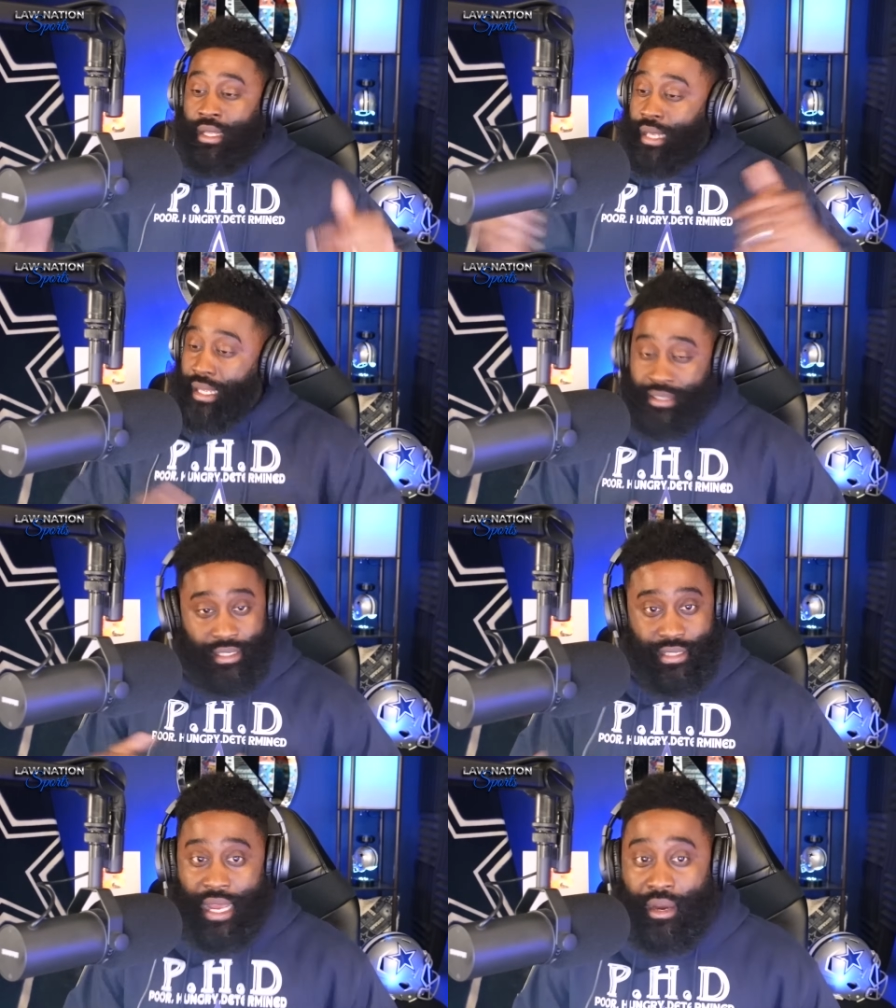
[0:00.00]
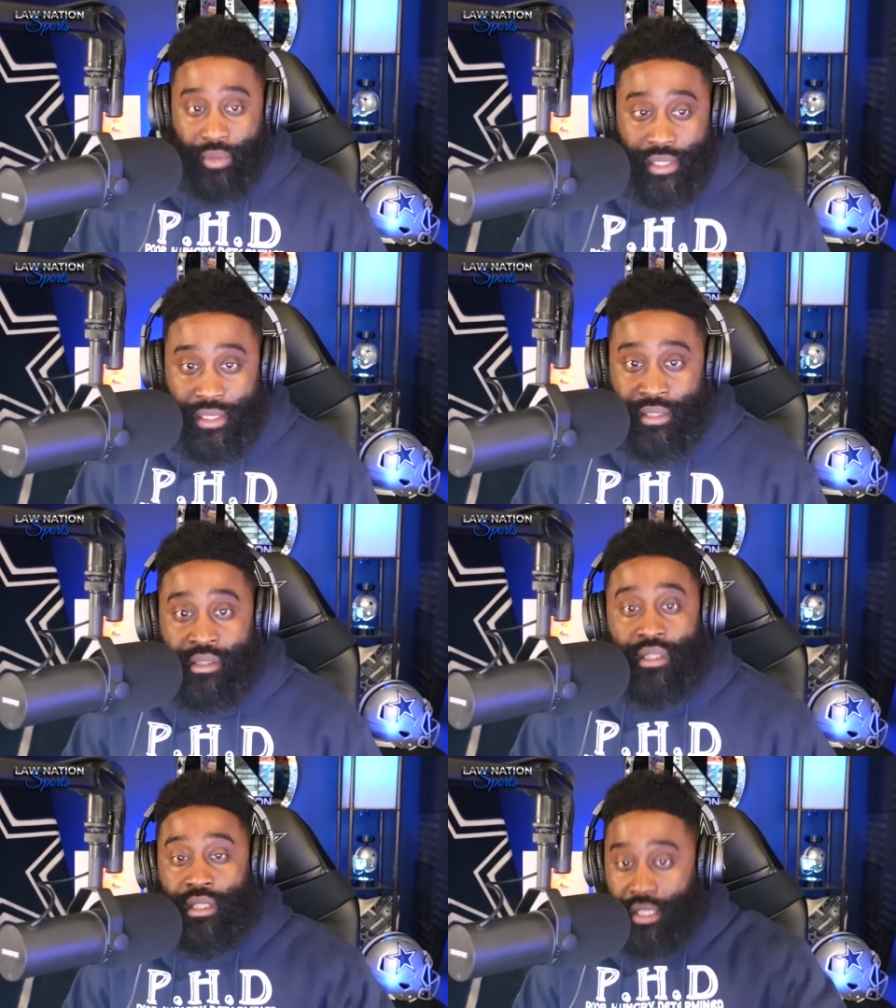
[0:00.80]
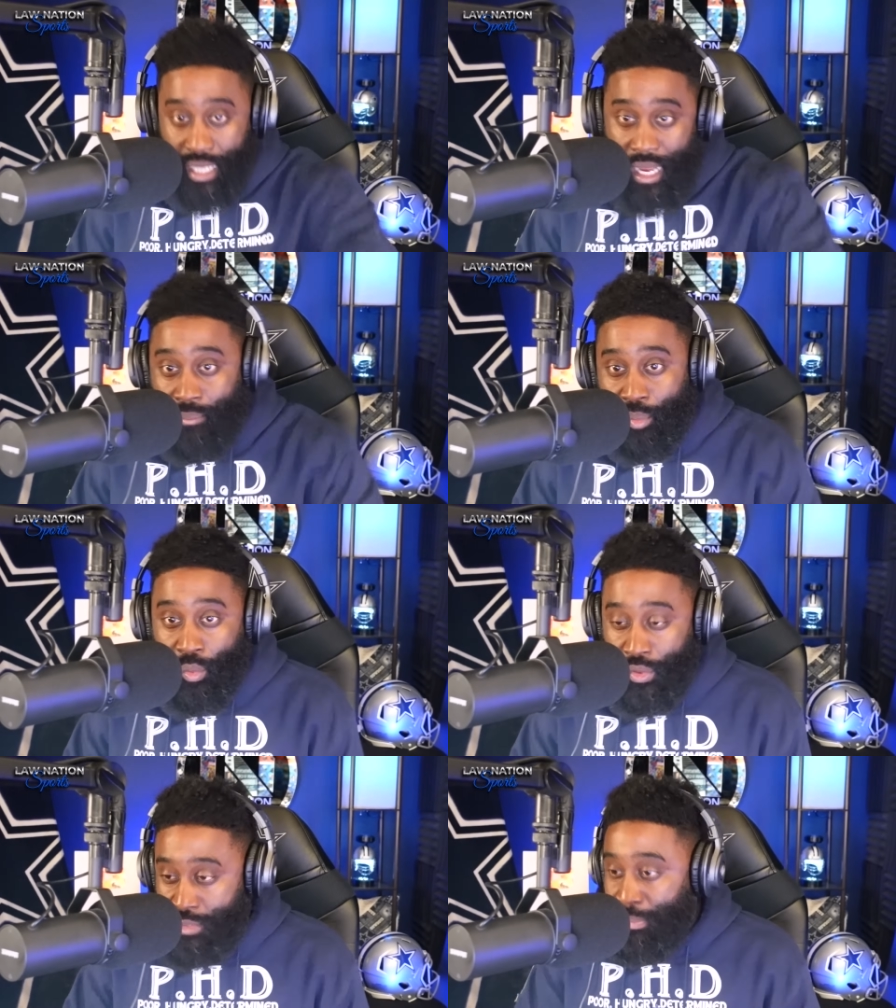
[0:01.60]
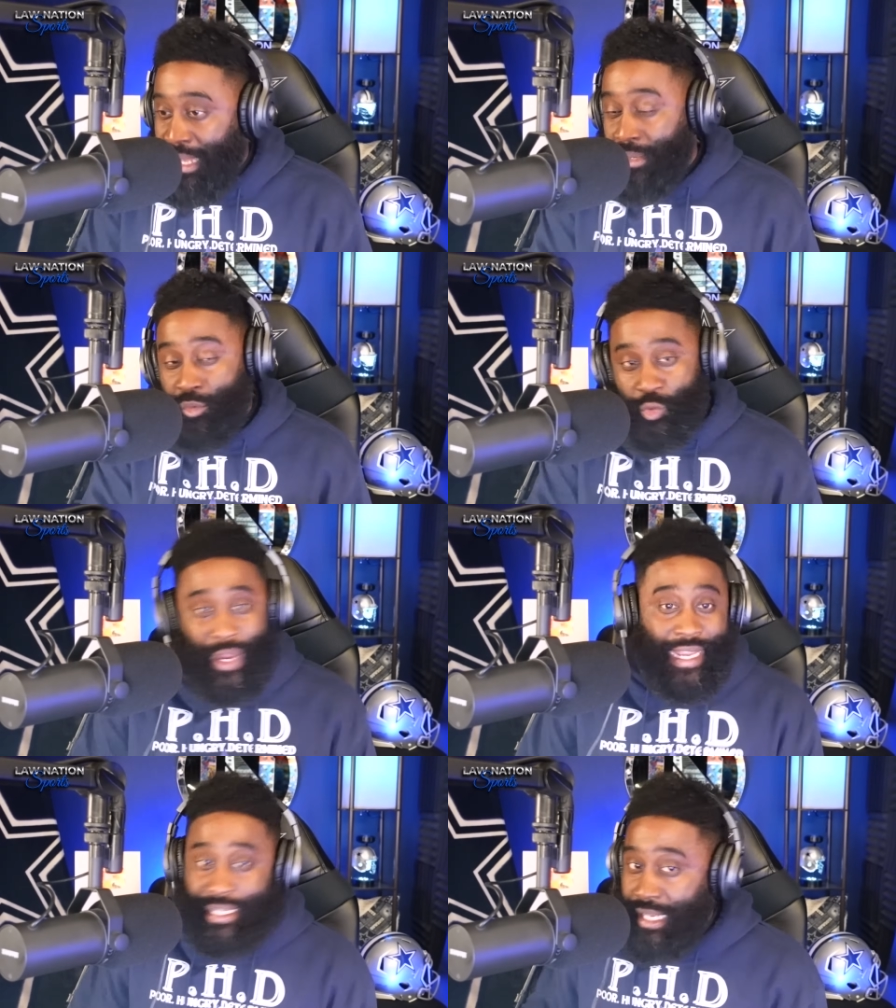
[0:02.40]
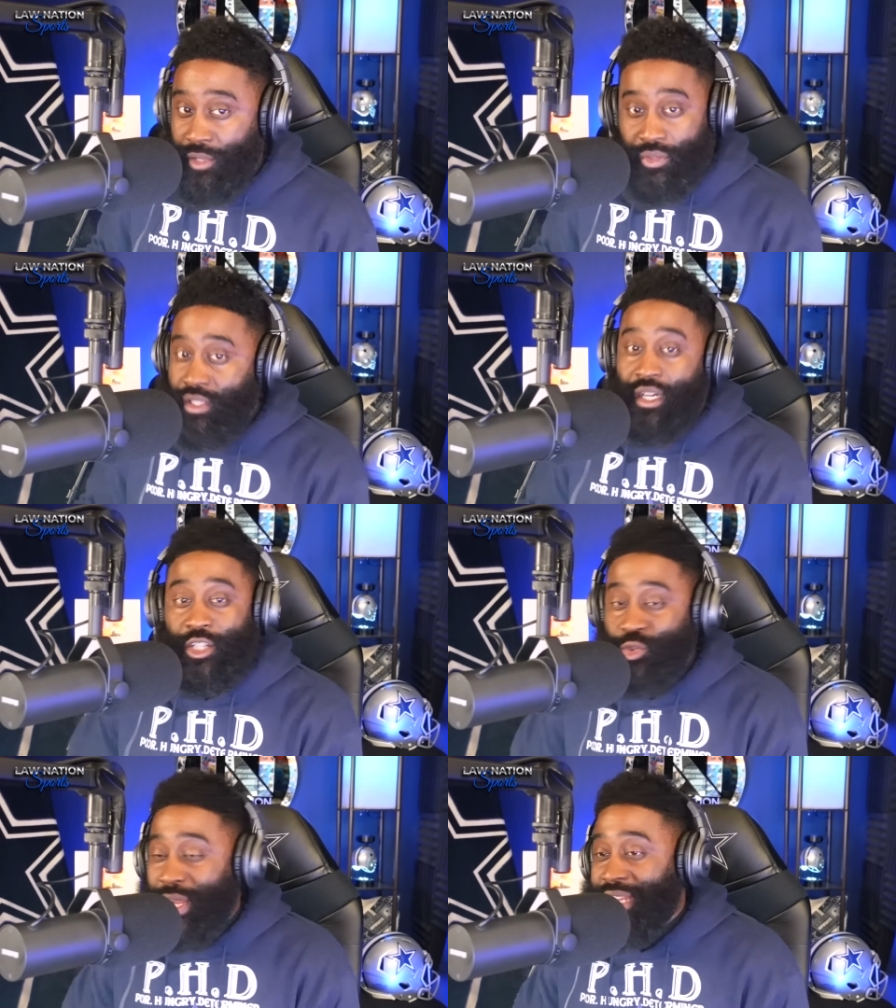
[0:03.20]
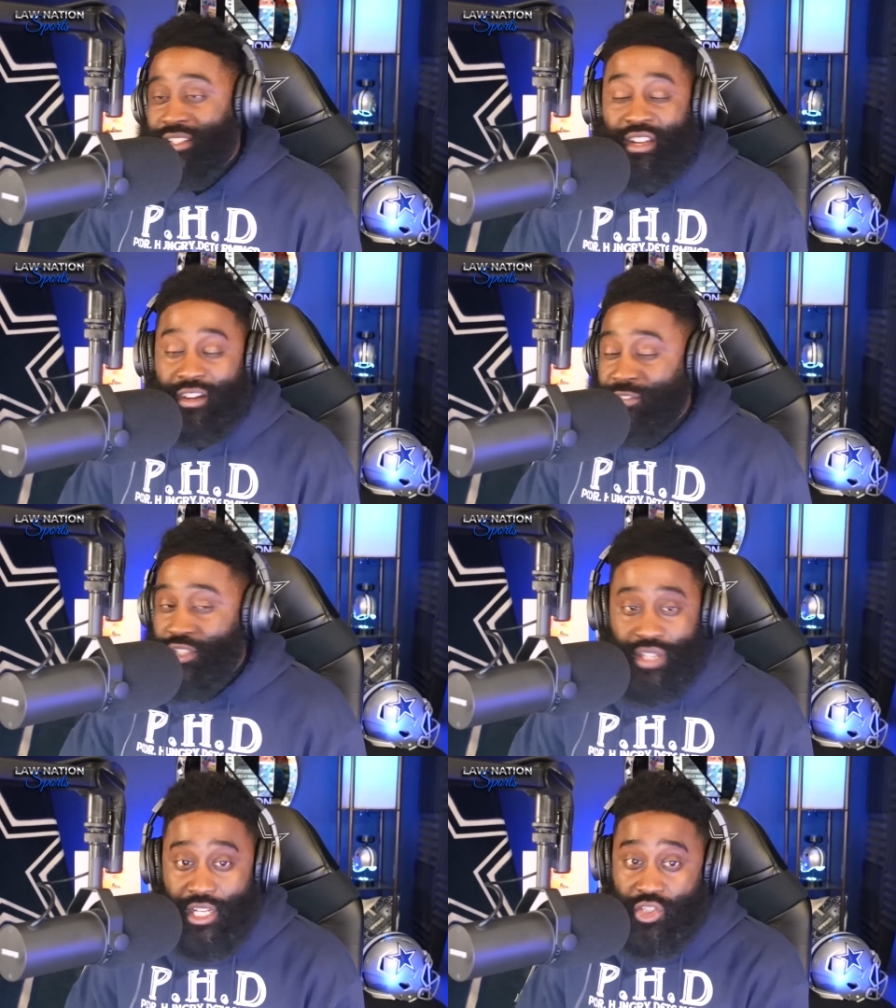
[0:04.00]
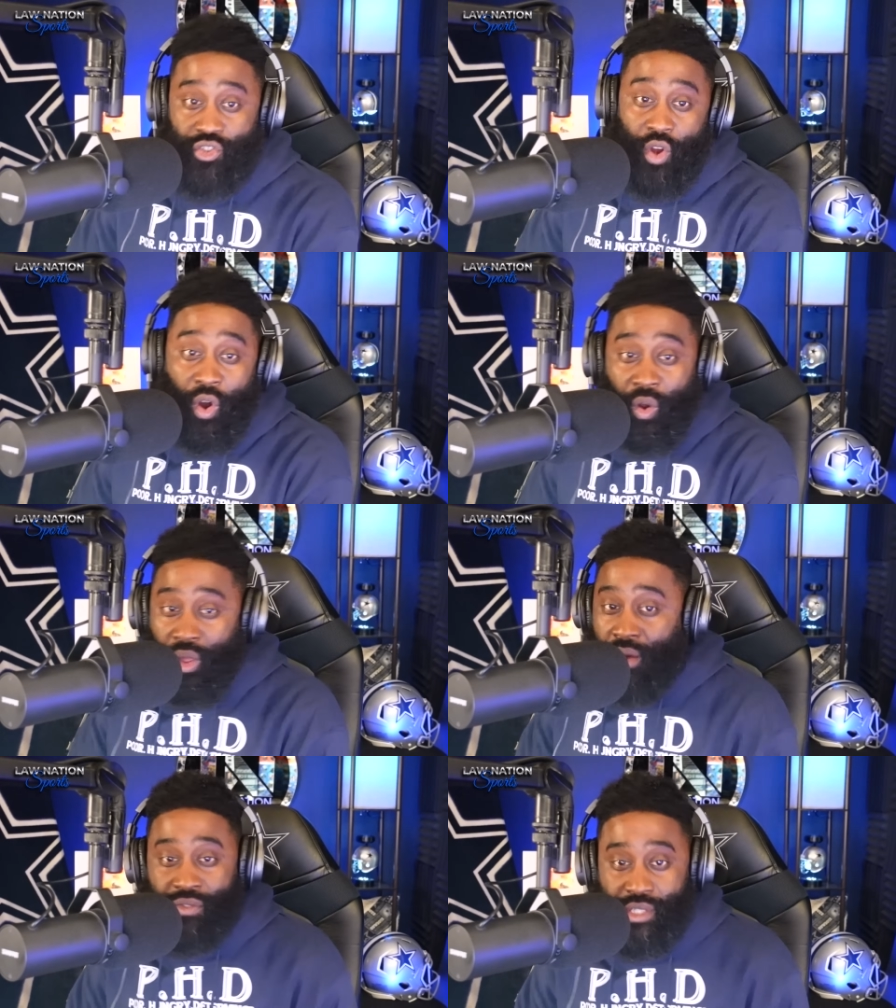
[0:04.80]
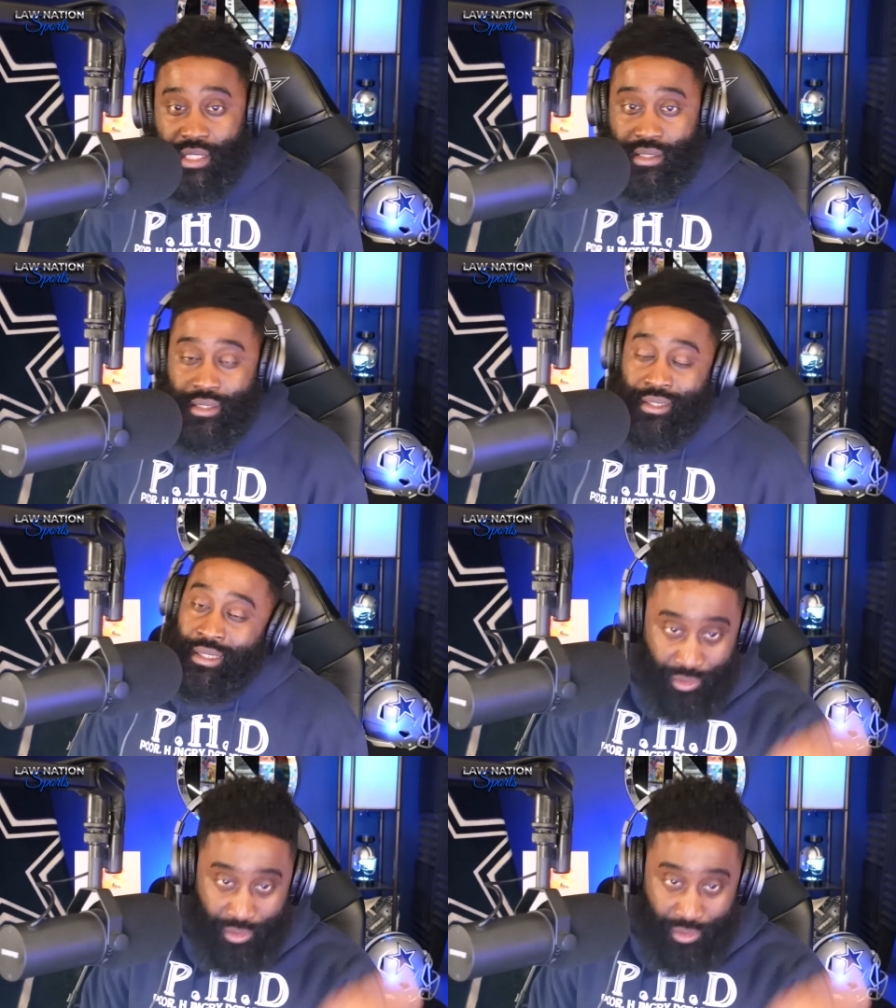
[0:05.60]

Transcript: That's just how it is. The Cowboys, by them dragging out the contract conversations all offseason,